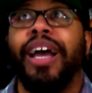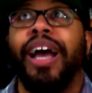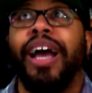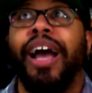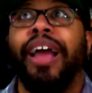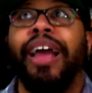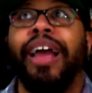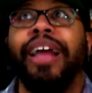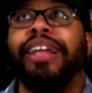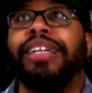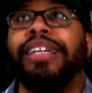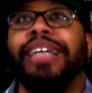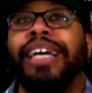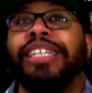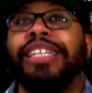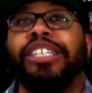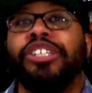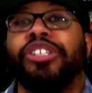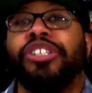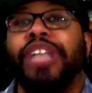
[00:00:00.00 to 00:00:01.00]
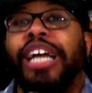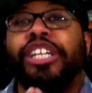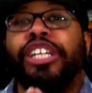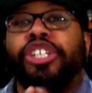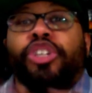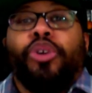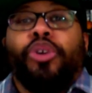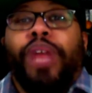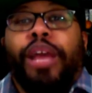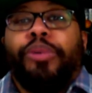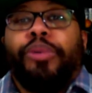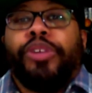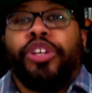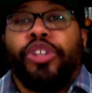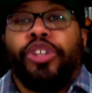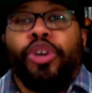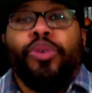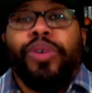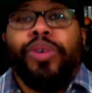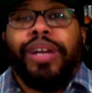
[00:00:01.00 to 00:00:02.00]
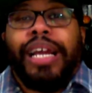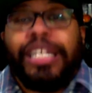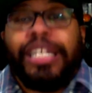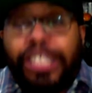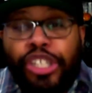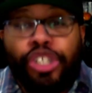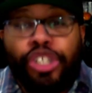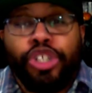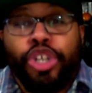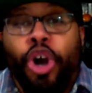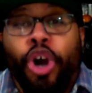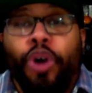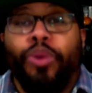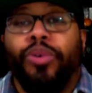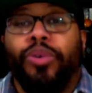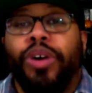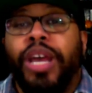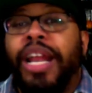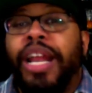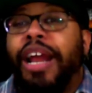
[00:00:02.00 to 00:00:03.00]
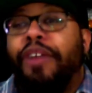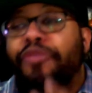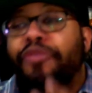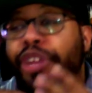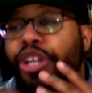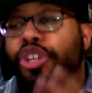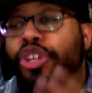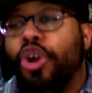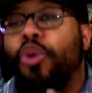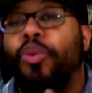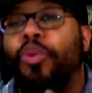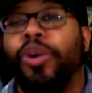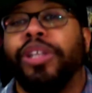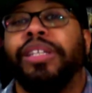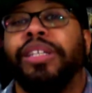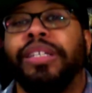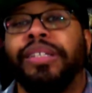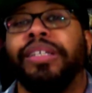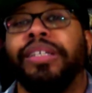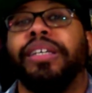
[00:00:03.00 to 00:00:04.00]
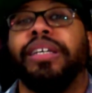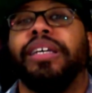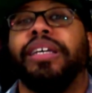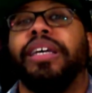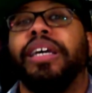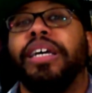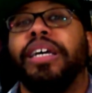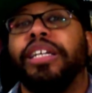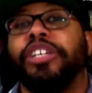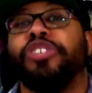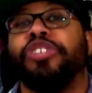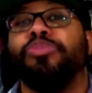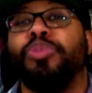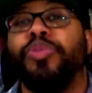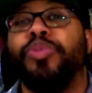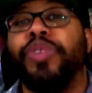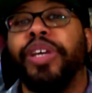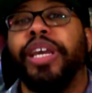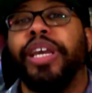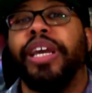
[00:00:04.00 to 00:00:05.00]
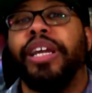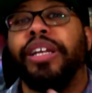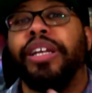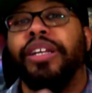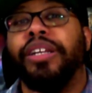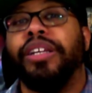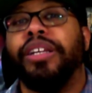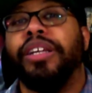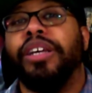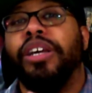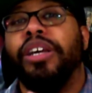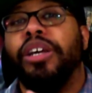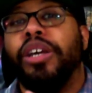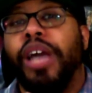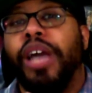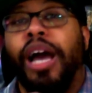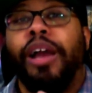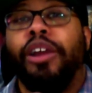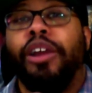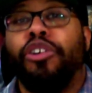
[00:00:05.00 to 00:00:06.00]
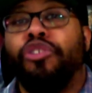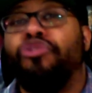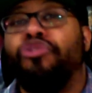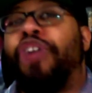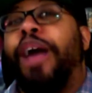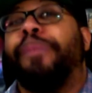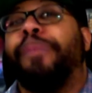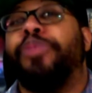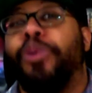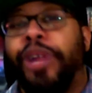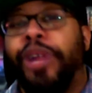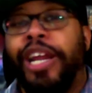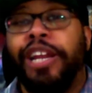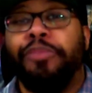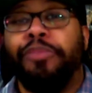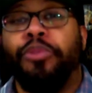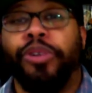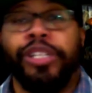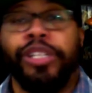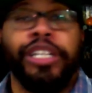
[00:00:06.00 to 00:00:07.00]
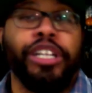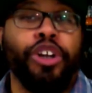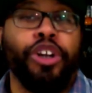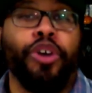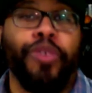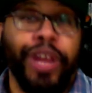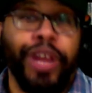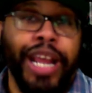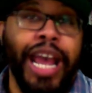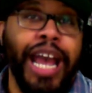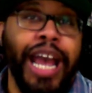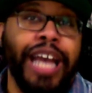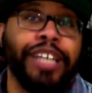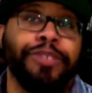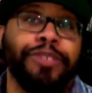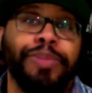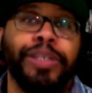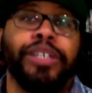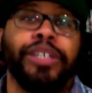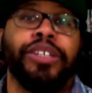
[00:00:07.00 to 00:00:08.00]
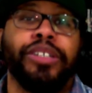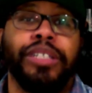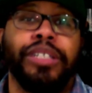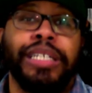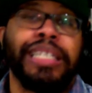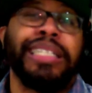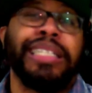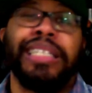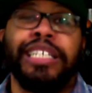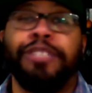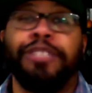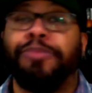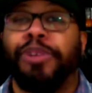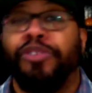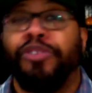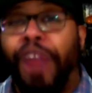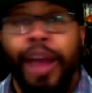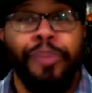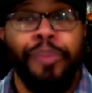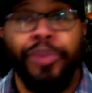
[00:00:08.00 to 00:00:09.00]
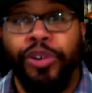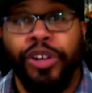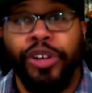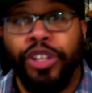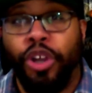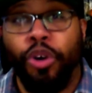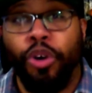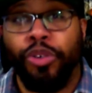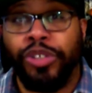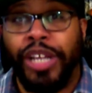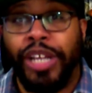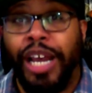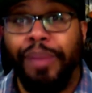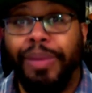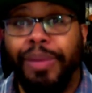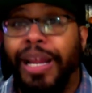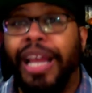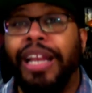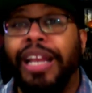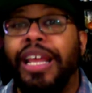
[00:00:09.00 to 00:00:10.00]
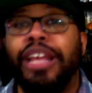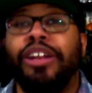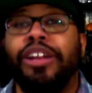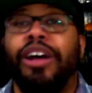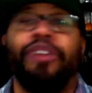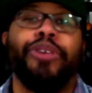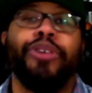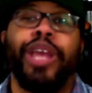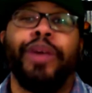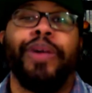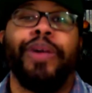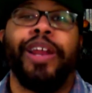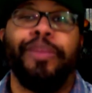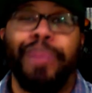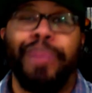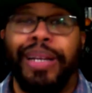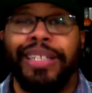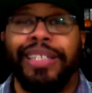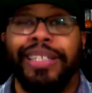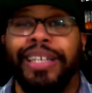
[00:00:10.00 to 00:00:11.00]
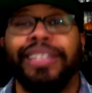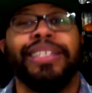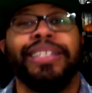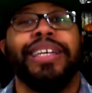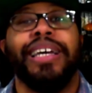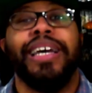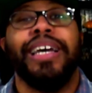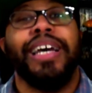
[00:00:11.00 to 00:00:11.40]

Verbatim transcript: I, I just I just don't like what they're doing. I just don't, and I really don't want to see this movie getting crapped on any more than it already has because Disney's been crapping on it the whole time. And and, and I don't care what anybody says.